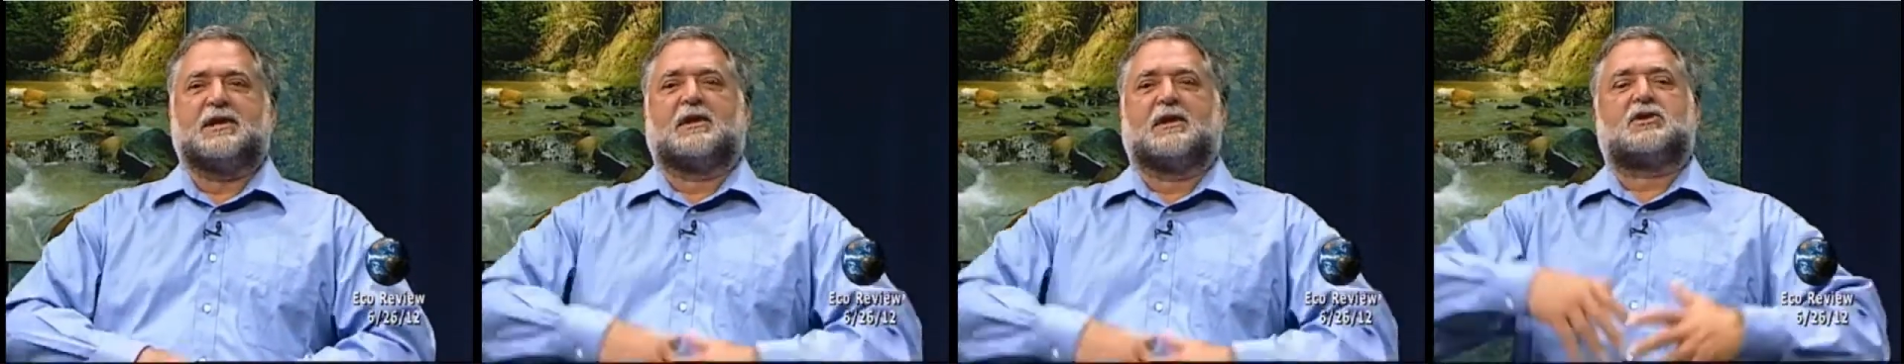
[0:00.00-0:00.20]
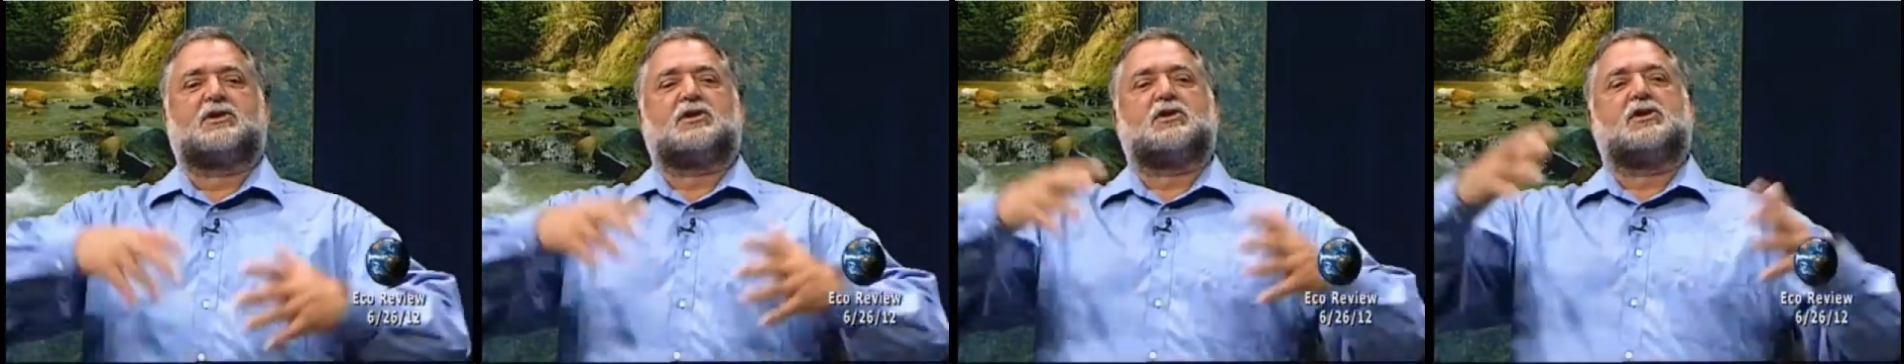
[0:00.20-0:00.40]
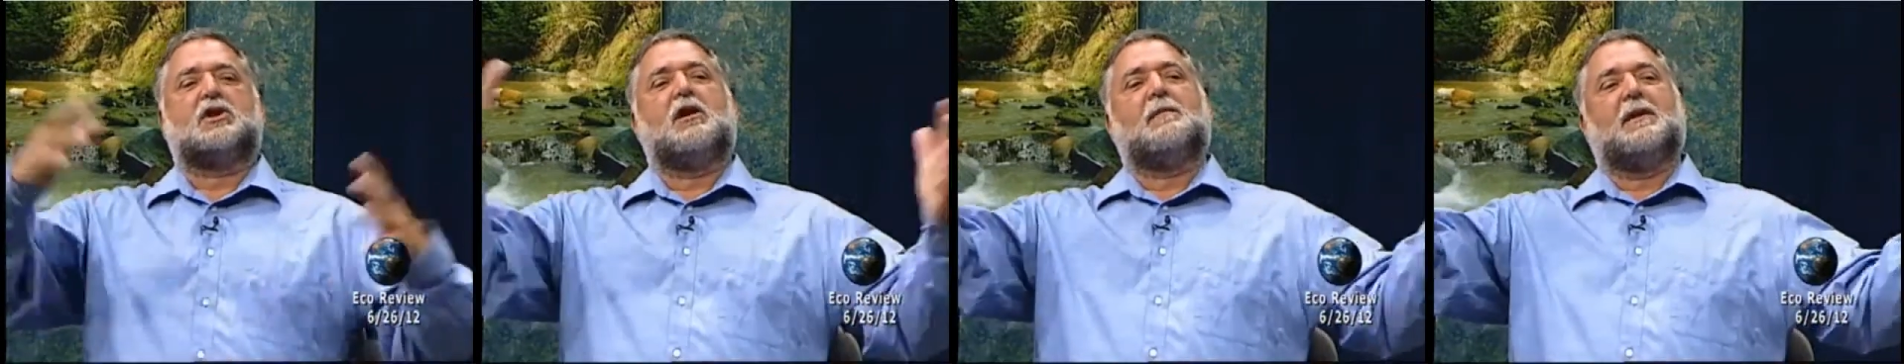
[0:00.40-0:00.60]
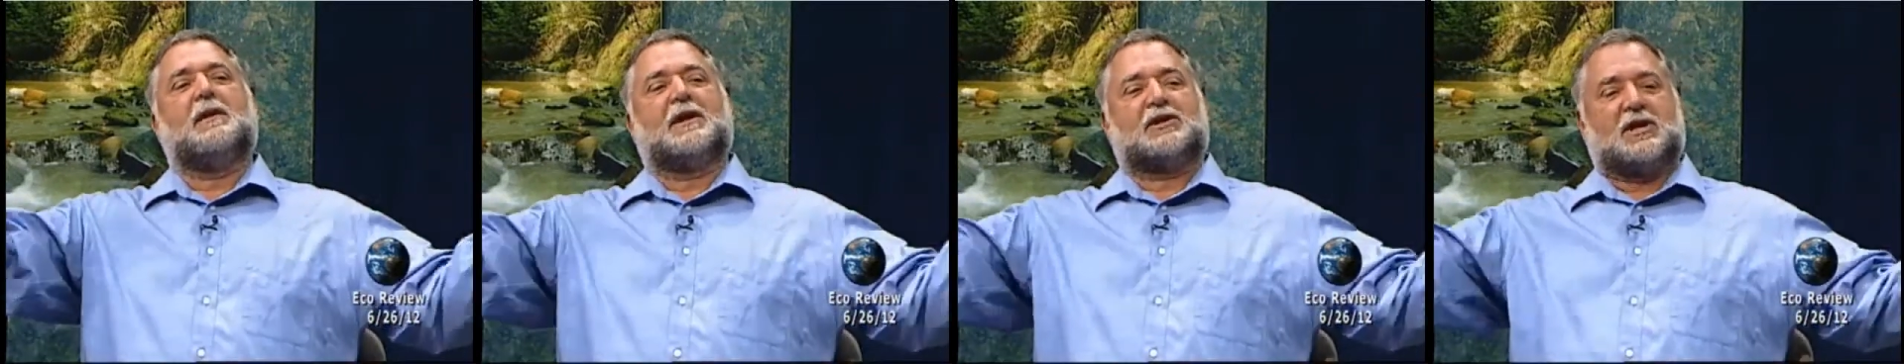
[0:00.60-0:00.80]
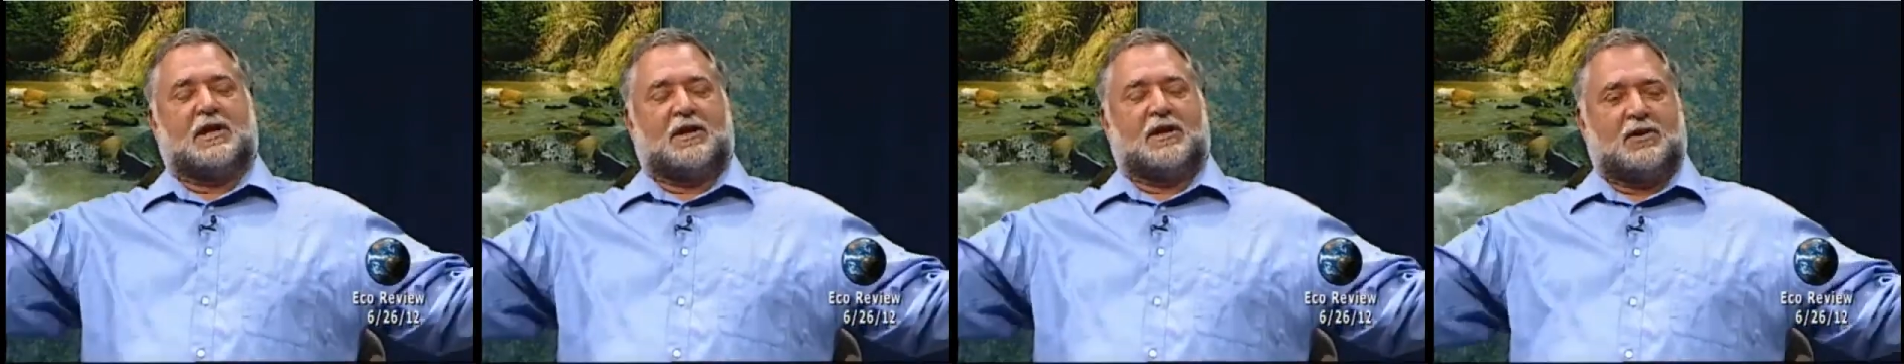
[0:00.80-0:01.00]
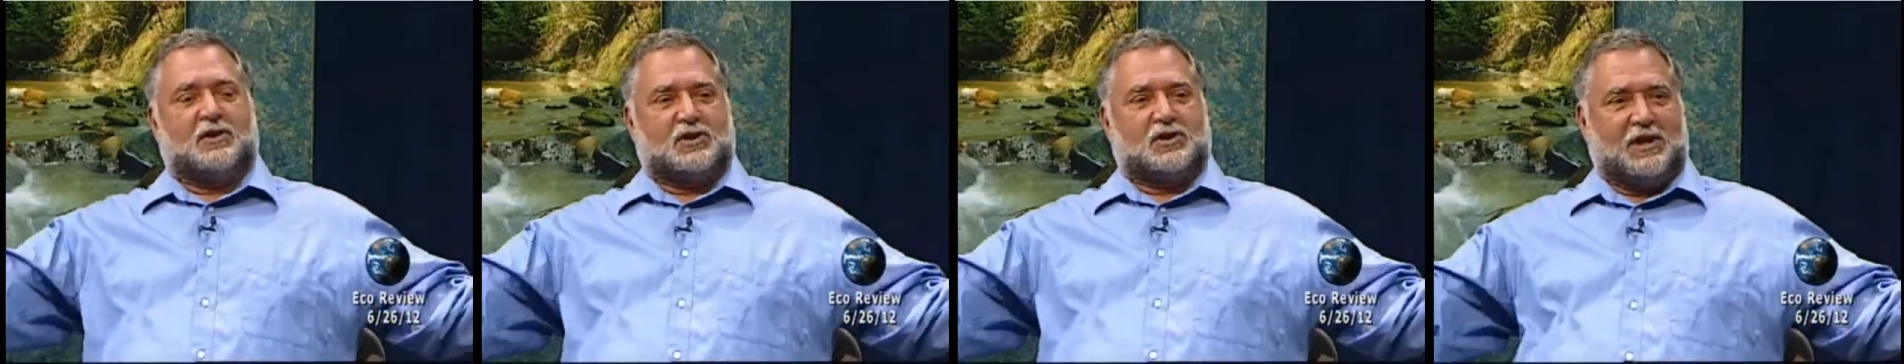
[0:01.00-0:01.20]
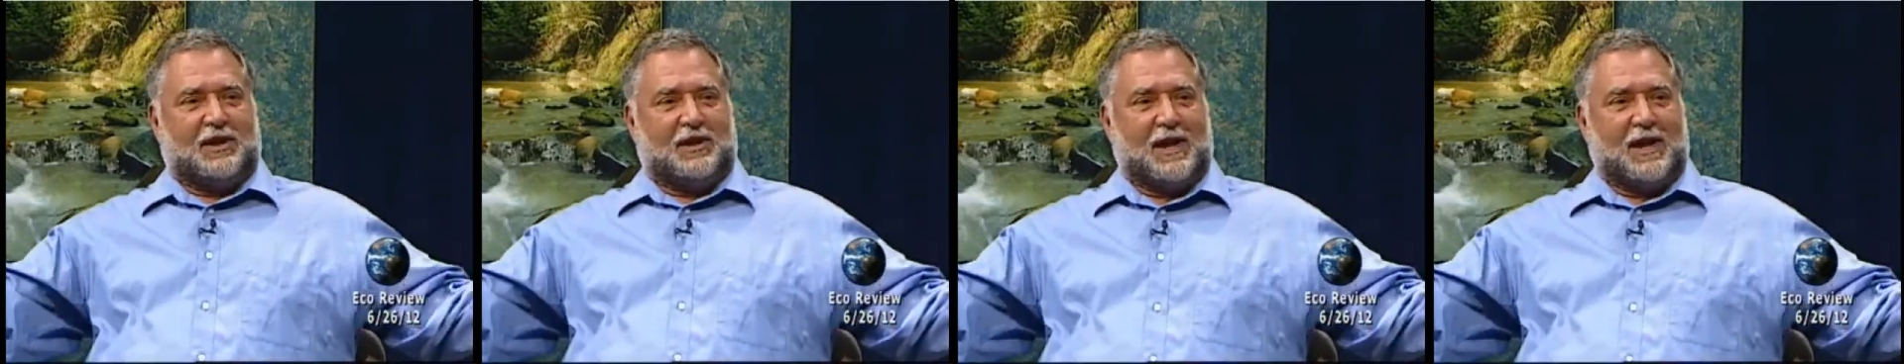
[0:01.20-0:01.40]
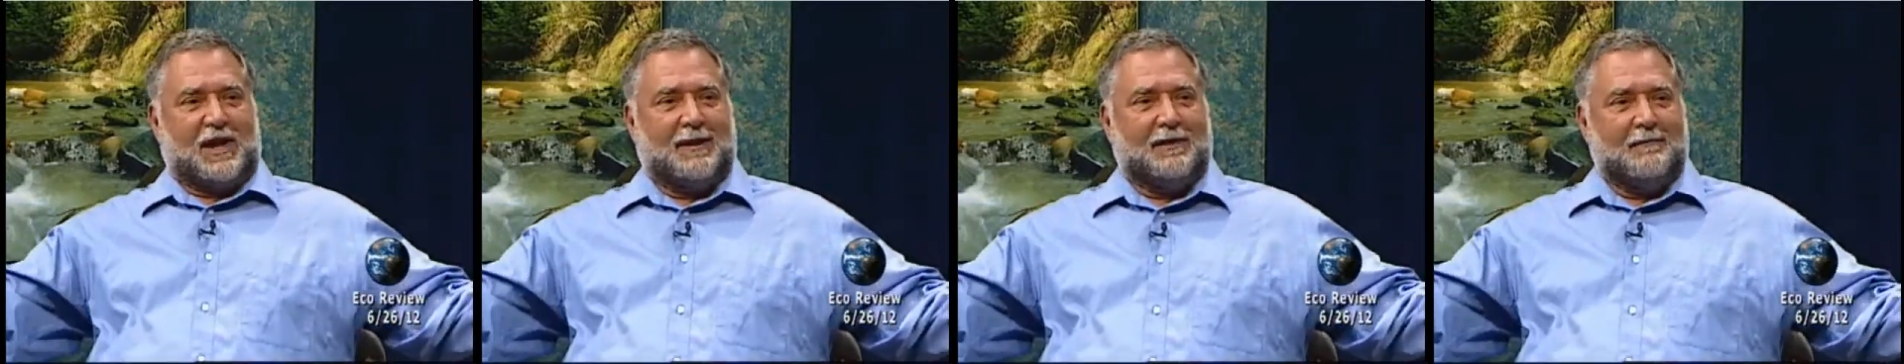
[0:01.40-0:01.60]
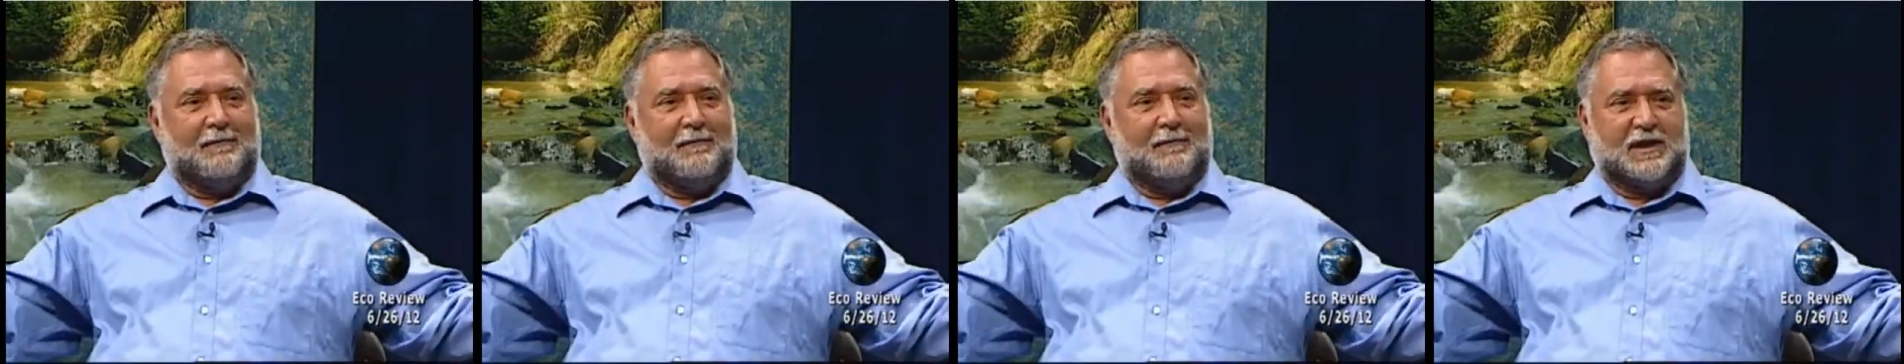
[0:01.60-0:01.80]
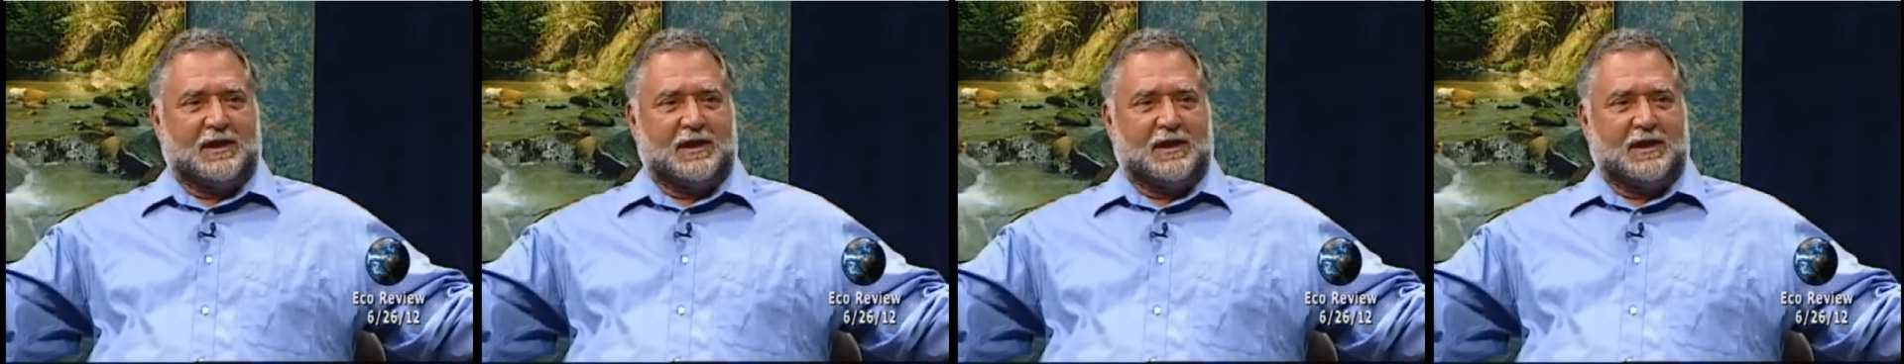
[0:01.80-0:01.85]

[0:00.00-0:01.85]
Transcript: out so much energy that